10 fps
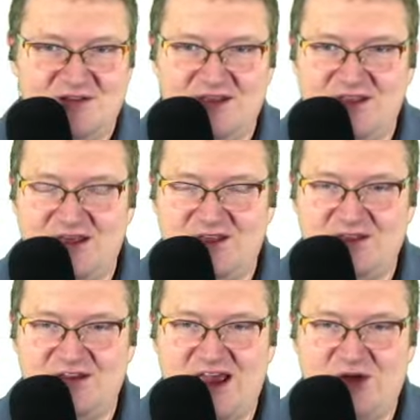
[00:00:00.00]
And then
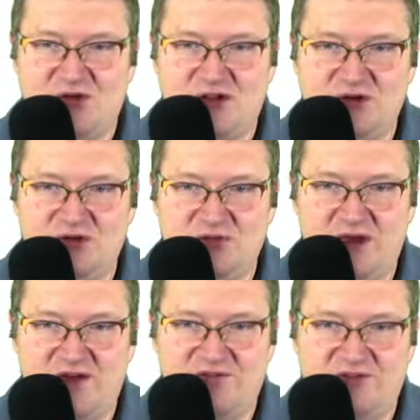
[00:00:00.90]
the down clues,
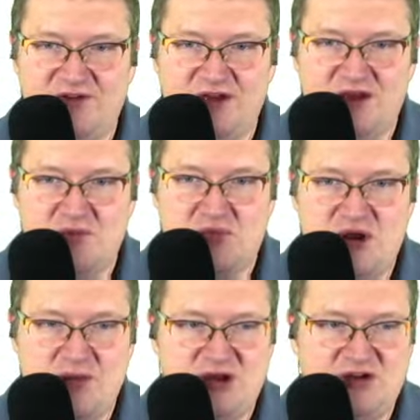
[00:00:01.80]
we have
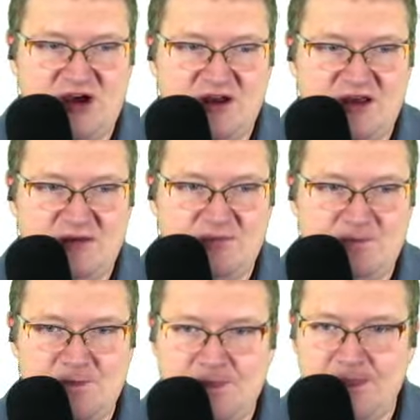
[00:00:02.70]
prima donna,
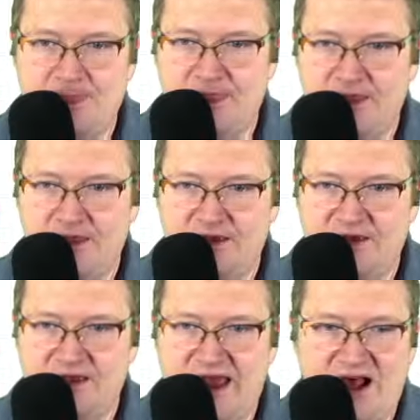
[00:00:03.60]

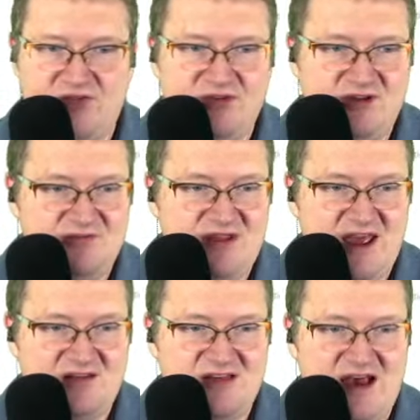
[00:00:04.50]
Alvin of
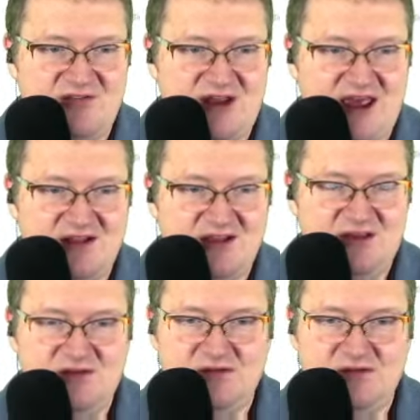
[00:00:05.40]
dance, Alvin Ailey.